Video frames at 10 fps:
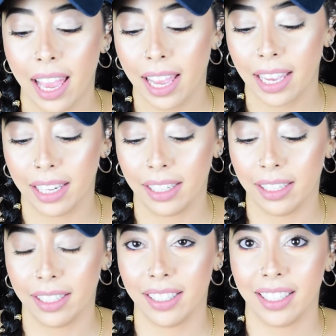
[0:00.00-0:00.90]

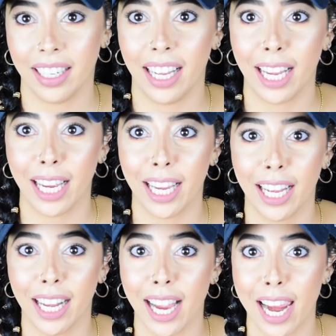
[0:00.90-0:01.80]
and
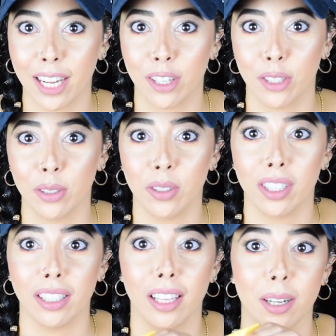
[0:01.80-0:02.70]
I know
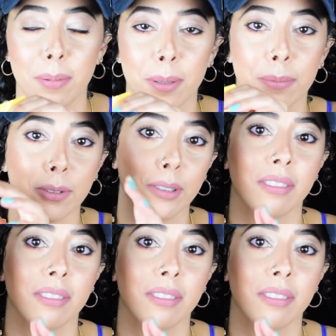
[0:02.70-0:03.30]
a lot of people